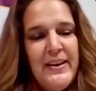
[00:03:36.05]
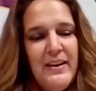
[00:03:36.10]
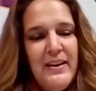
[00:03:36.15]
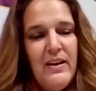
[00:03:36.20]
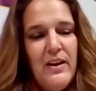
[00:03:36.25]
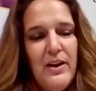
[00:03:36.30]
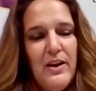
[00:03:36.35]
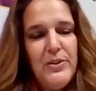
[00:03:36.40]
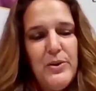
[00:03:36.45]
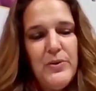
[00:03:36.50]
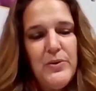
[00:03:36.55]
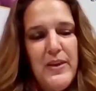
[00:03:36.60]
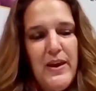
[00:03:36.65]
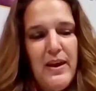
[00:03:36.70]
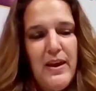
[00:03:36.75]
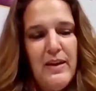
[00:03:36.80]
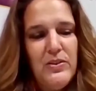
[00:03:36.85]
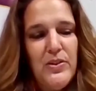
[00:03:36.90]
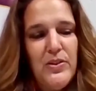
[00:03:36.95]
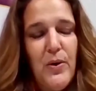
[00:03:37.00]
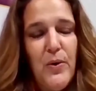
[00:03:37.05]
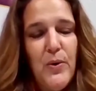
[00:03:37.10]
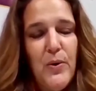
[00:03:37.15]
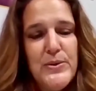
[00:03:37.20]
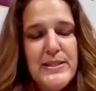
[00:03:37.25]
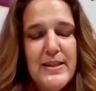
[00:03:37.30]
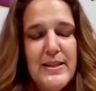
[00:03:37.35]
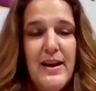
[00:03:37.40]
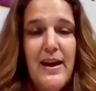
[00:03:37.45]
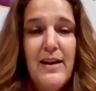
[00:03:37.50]
other than
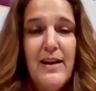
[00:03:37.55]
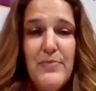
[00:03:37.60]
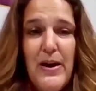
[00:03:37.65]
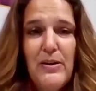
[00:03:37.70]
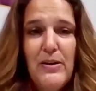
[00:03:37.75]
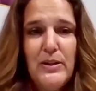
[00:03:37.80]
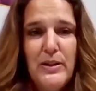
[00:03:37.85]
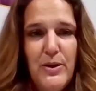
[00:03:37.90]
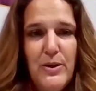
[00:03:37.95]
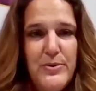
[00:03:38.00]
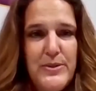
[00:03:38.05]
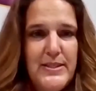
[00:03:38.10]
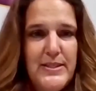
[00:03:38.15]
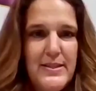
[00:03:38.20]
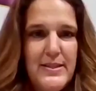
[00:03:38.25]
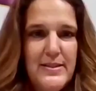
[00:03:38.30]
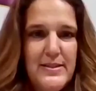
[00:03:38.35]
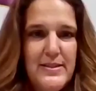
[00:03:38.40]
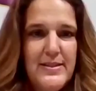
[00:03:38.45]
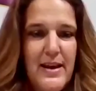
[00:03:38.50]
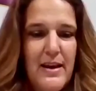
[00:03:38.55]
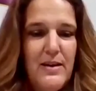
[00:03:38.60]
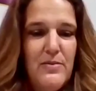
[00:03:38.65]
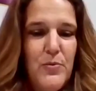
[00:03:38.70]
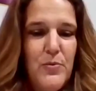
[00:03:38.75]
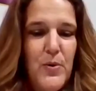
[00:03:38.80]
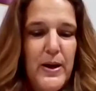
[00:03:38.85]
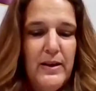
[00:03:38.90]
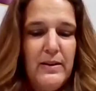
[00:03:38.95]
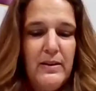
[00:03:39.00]
those that I felt closest and
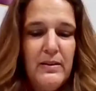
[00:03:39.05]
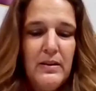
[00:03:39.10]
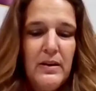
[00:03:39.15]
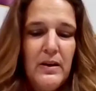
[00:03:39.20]
safe with.